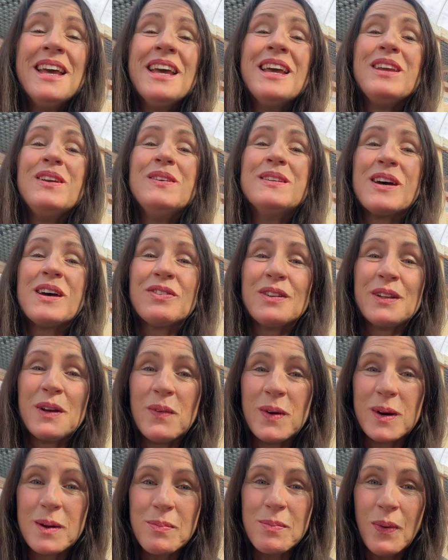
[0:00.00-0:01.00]
you definitely
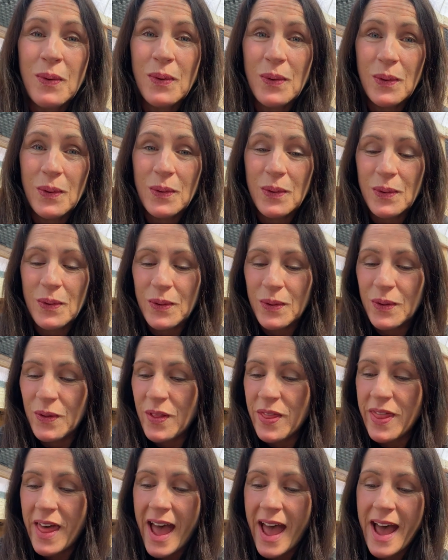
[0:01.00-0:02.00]
want to
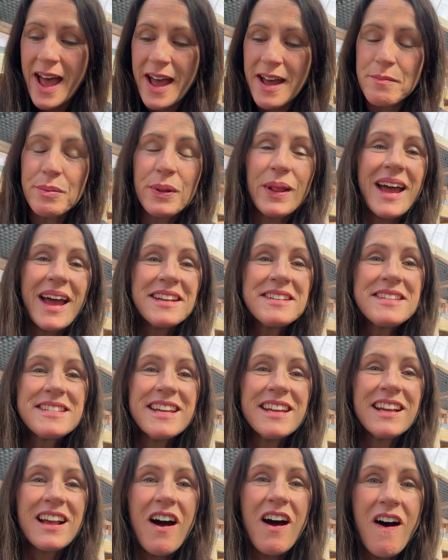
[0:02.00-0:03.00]
pull that
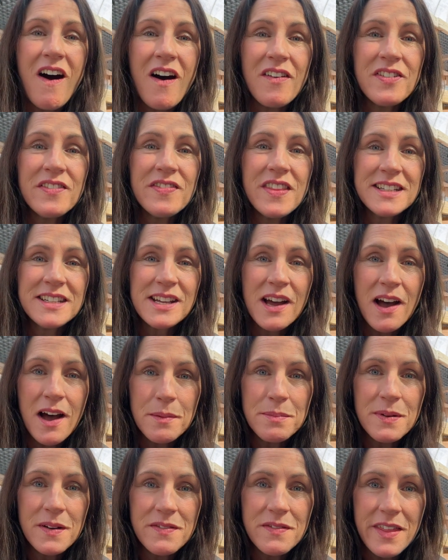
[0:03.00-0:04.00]
plastic off of the
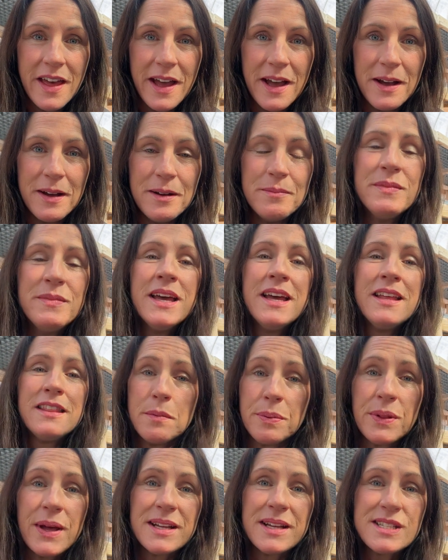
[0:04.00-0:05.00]
top of them,
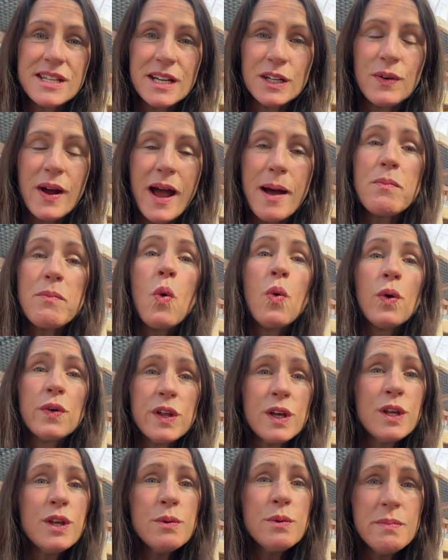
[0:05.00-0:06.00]
the plastic wrap or
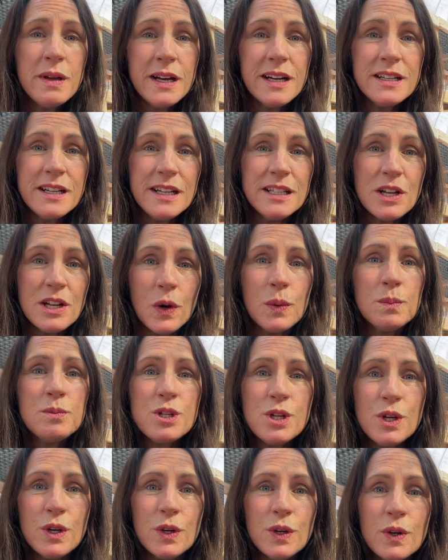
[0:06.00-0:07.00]
the humidity dome
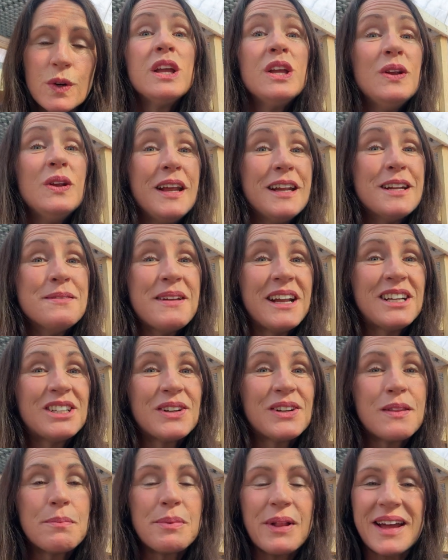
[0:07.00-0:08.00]
too. You need to make
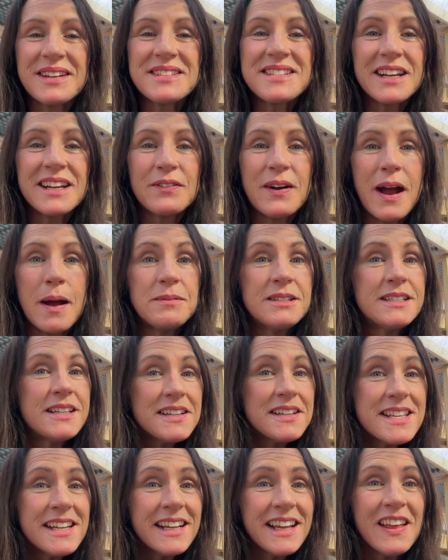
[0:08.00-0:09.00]
sure the plastic wrap
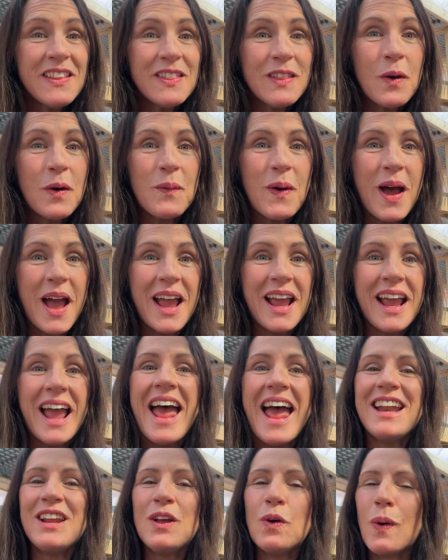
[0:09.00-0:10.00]
doesn't get in the way
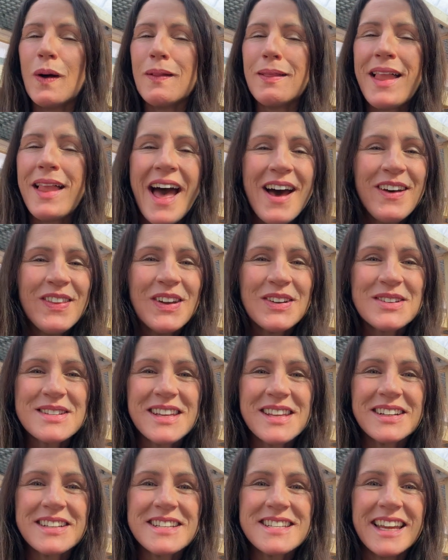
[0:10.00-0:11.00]
and you allow those
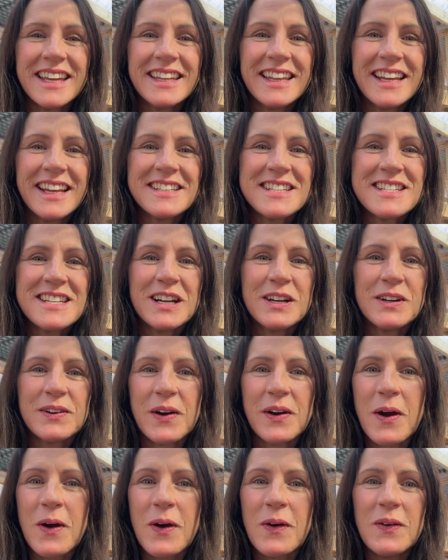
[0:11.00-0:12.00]
little seedlings to
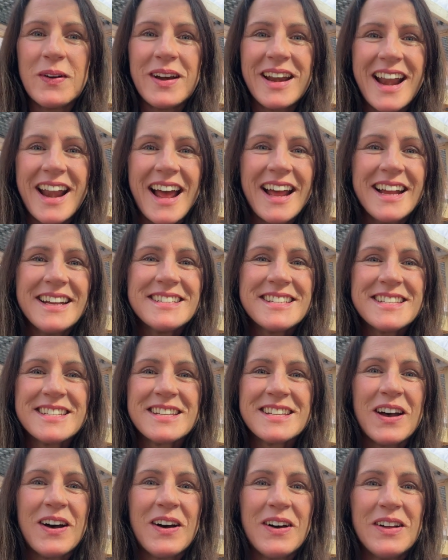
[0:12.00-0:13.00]
grow nice,
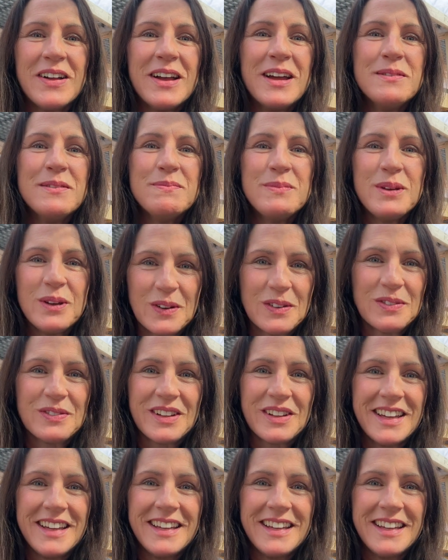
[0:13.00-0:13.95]
tall, and beautifully.